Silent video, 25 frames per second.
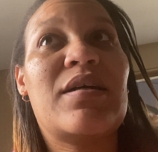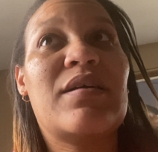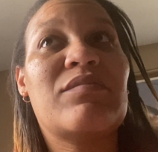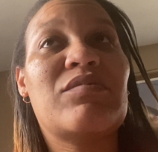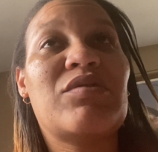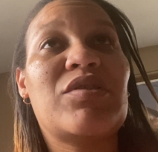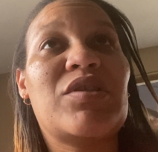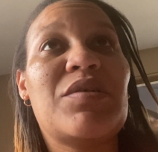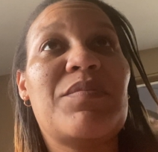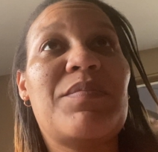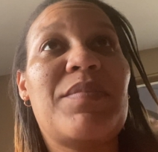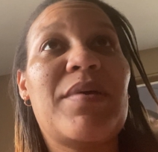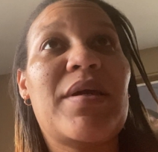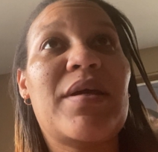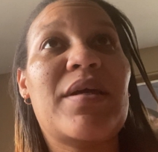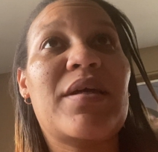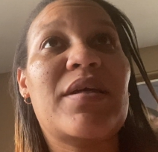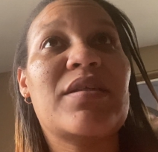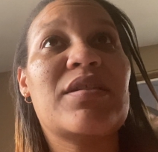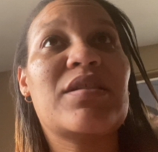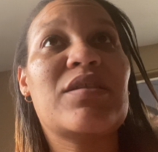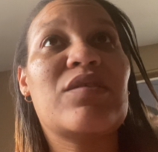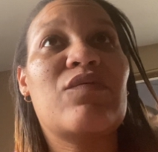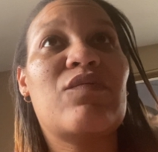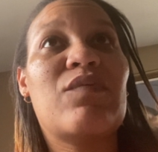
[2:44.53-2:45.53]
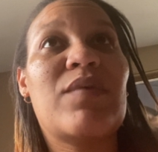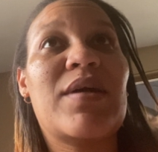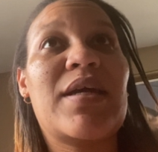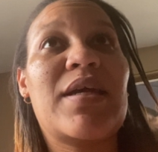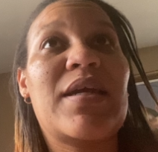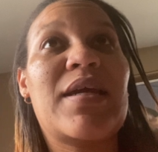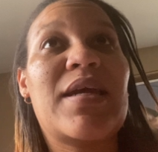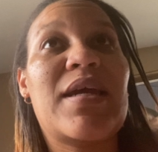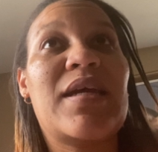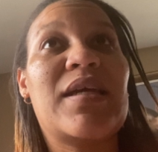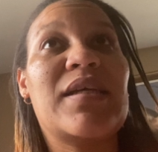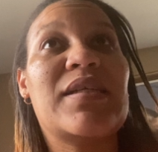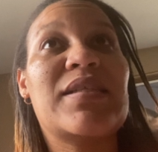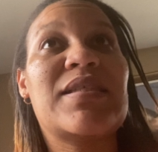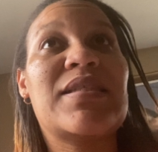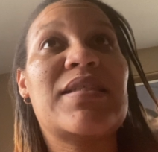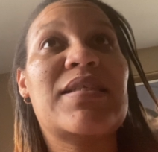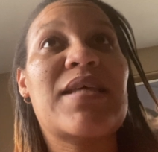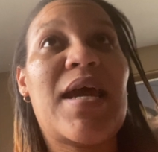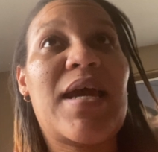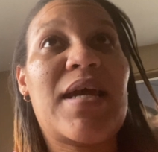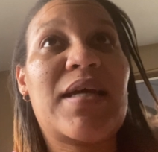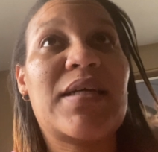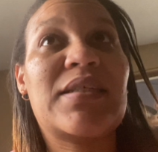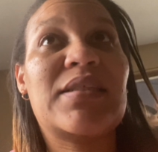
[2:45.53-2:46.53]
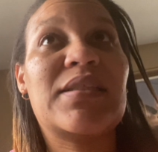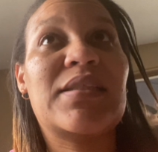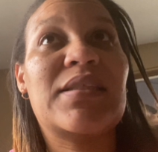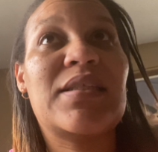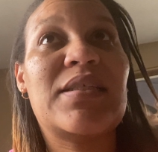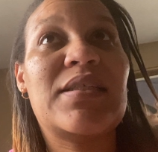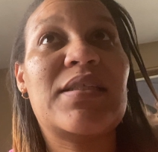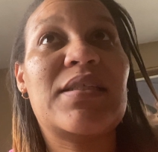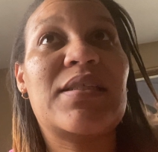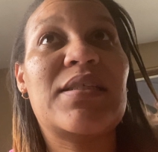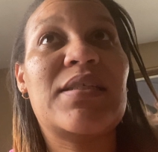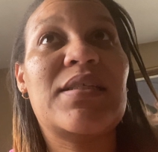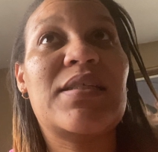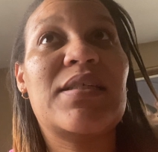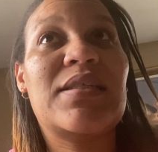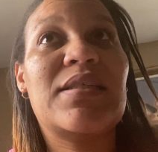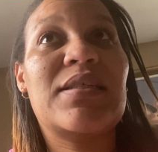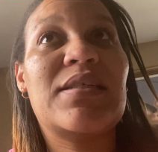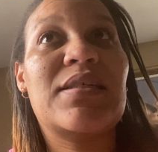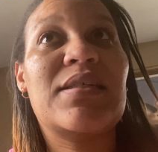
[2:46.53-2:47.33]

She passed away exactly